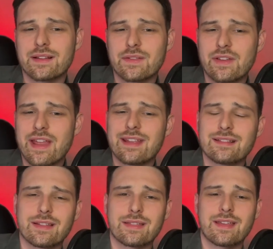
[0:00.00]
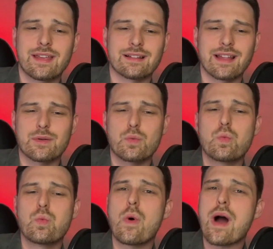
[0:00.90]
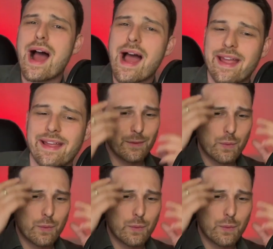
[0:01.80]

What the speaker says: saying the thing. Like, why?